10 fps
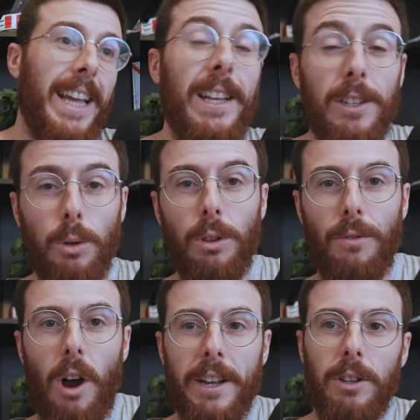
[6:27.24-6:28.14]
he saw the
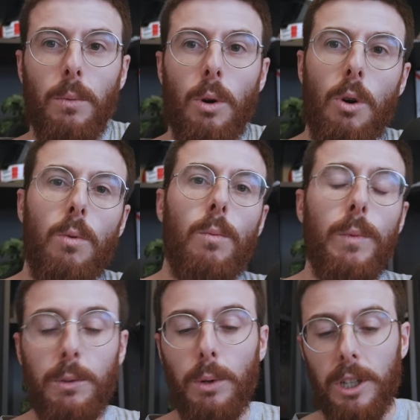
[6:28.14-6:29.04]
writing on the wall,
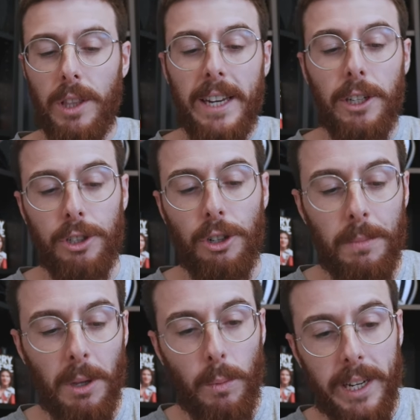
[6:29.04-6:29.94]
which would have then
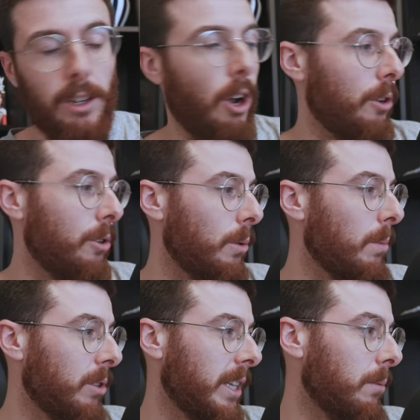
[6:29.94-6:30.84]
assumed that we know who
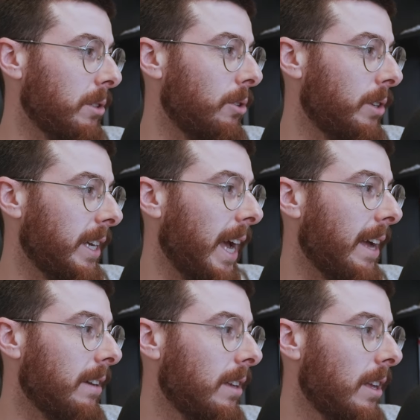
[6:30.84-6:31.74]
Aprilia was looking at.